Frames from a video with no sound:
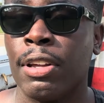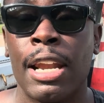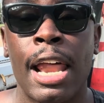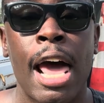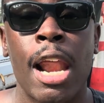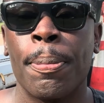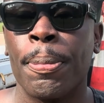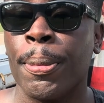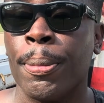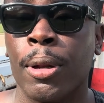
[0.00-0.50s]
A
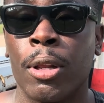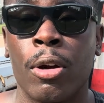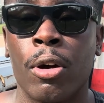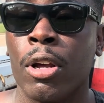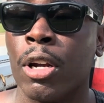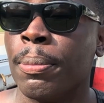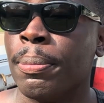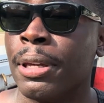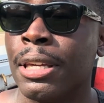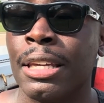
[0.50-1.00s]
lot of people are going
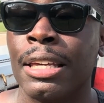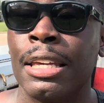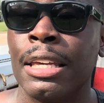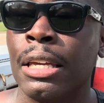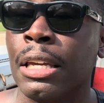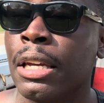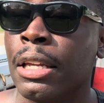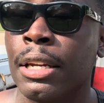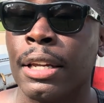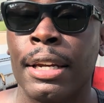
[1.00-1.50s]
to be
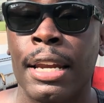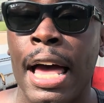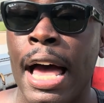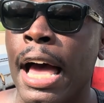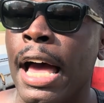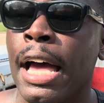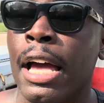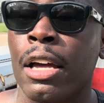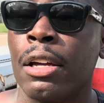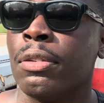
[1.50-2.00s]
eaten
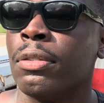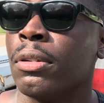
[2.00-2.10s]
alive.